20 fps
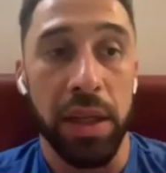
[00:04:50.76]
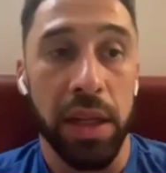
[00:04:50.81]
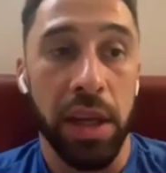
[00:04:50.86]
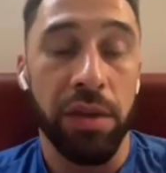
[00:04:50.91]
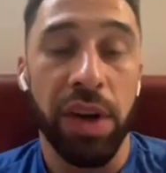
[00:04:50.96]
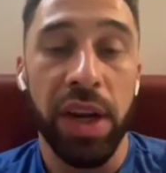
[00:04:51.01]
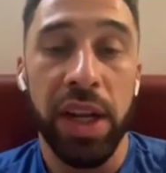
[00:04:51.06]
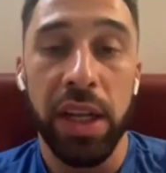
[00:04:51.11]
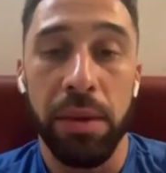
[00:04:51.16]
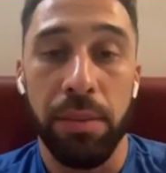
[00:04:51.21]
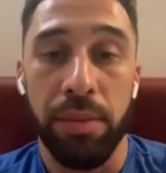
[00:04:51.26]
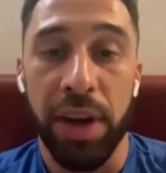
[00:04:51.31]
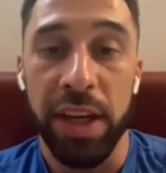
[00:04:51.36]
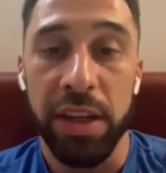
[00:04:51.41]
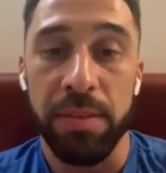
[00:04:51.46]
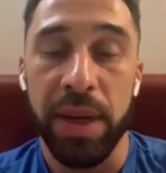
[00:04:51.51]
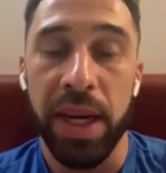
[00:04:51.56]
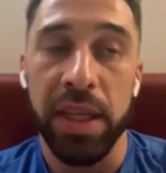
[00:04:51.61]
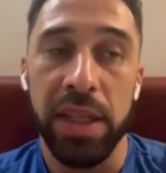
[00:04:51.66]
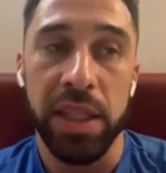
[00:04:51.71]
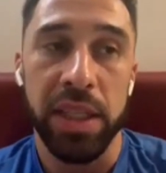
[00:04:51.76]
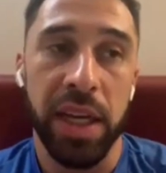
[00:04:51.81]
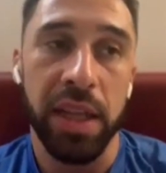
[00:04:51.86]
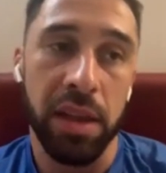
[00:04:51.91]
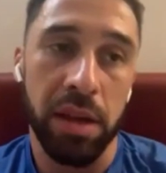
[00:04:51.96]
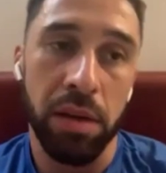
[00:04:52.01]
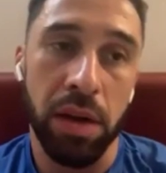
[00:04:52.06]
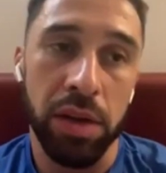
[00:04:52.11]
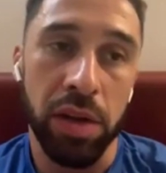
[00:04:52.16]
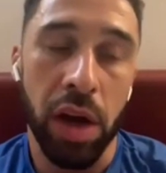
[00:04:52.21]
They really impressed me. As I said,
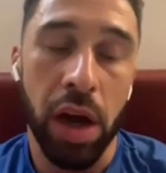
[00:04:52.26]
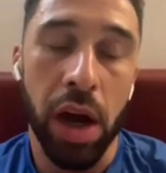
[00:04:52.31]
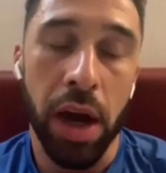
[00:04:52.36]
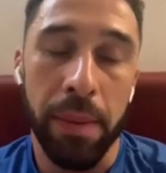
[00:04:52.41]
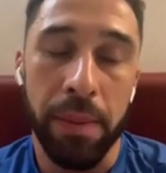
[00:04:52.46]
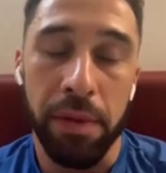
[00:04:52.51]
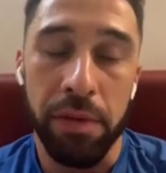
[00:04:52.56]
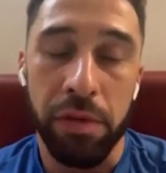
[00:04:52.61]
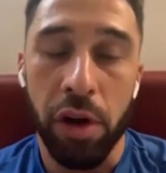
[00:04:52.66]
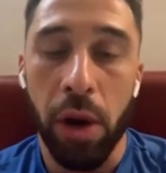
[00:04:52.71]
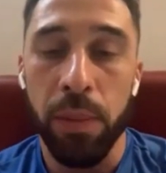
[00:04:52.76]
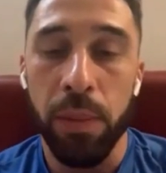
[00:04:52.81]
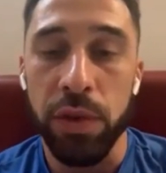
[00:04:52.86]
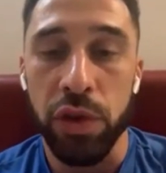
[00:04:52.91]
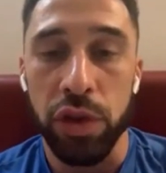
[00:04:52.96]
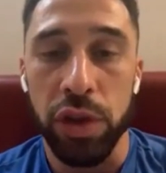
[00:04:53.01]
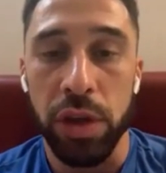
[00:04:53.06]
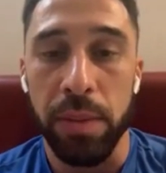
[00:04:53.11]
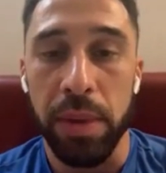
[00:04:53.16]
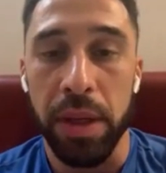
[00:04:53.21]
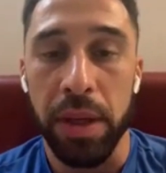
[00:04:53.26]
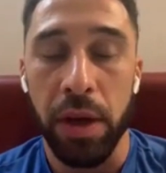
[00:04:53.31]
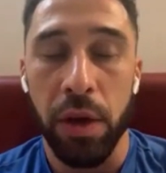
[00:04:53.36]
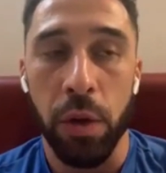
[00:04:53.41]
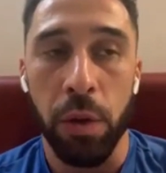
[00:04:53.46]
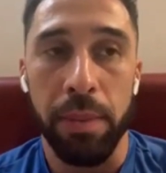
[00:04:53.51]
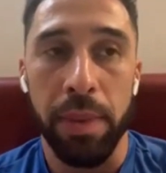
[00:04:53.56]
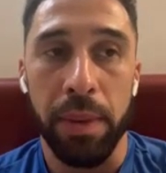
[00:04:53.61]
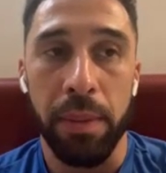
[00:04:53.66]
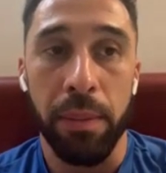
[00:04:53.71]
I thought our performance could have
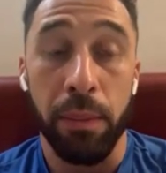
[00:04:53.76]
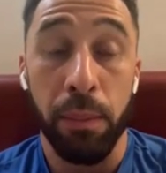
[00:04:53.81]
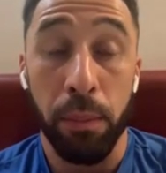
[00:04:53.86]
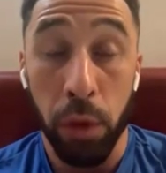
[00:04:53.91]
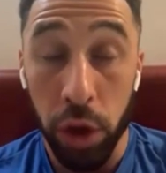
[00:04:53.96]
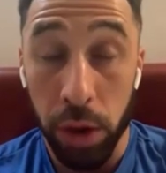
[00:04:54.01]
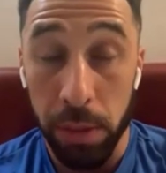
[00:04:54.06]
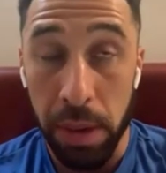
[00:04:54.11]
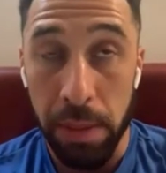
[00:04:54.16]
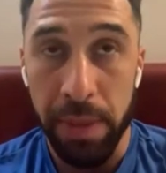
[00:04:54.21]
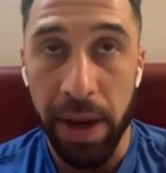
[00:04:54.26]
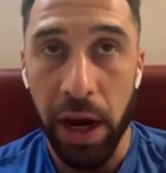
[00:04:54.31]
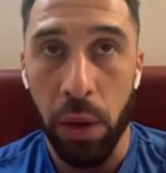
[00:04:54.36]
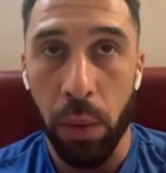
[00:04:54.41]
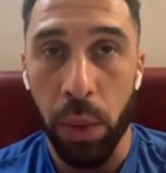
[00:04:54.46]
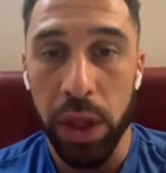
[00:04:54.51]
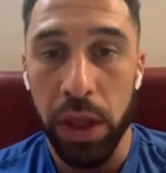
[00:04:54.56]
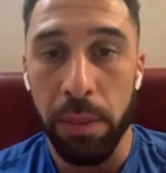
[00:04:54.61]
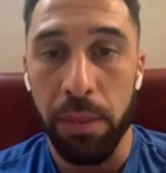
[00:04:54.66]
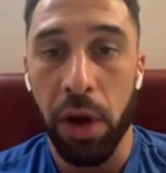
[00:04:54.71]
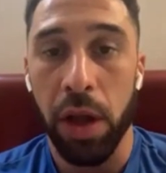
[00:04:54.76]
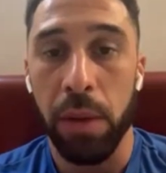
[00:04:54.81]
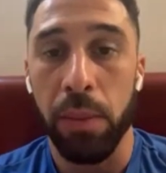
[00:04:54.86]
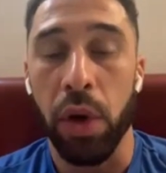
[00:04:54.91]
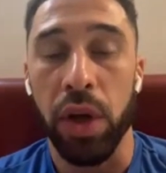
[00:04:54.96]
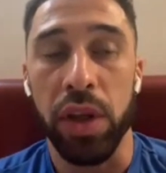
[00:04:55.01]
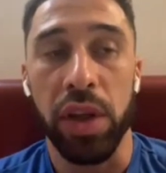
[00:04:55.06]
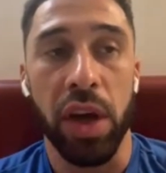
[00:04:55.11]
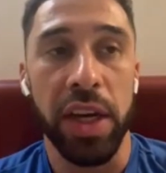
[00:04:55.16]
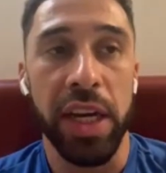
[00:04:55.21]
been better with the ball,
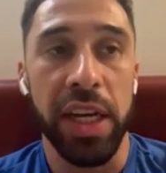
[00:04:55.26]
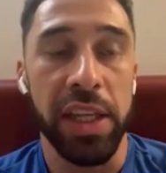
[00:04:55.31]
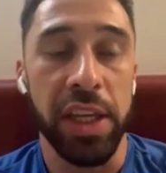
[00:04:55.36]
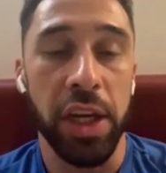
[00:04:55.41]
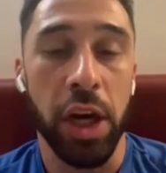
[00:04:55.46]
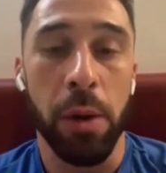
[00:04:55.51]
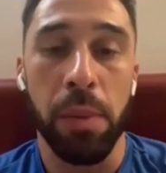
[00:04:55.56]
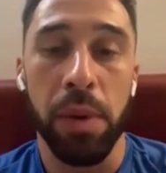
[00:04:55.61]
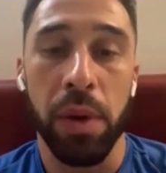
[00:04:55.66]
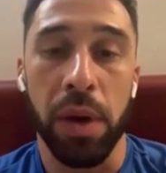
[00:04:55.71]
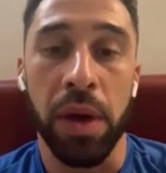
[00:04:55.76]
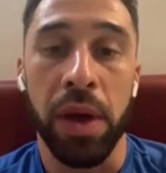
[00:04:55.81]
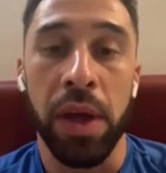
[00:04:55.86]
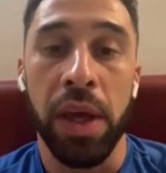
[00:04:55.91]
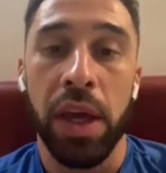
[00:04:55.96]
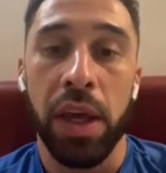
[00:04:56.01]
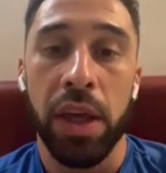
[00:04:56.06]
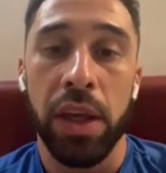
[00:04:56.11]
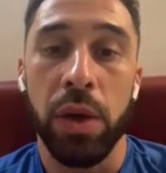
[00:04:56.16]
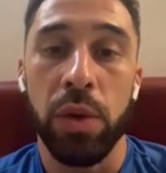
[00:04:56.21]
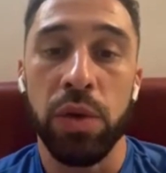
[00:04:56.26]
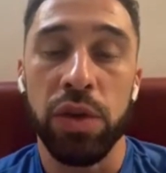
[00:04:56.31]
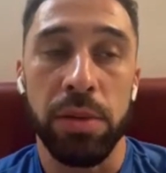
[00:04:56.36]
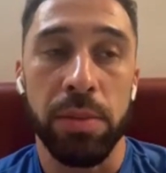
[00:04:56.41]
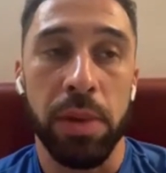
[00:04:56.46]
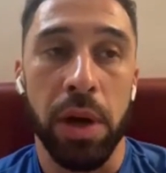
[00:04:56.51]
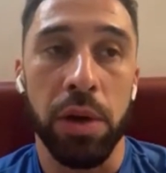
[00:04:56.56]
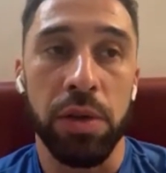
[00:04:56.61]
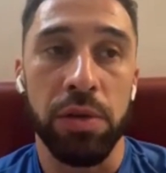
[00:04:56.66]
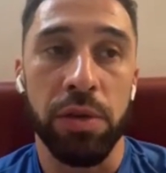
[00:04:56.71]
but I thought Ethiopia use of the
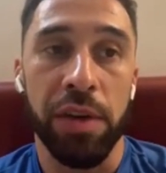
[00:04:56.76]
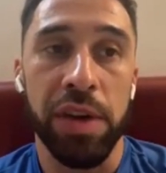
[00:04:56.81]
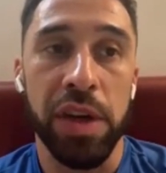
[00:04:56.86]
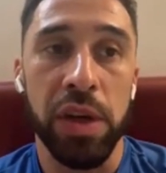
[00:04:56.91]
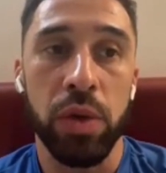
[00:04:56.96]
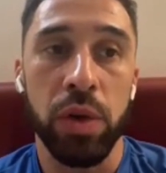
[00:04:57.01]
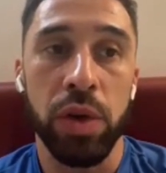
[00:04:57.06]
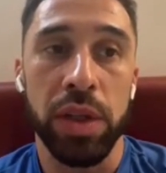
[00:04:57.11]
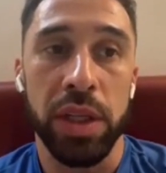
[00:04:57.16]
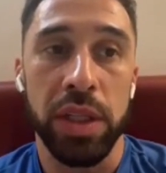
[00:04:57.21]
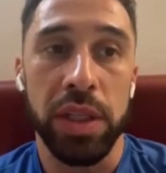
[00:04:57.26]
ball was very good.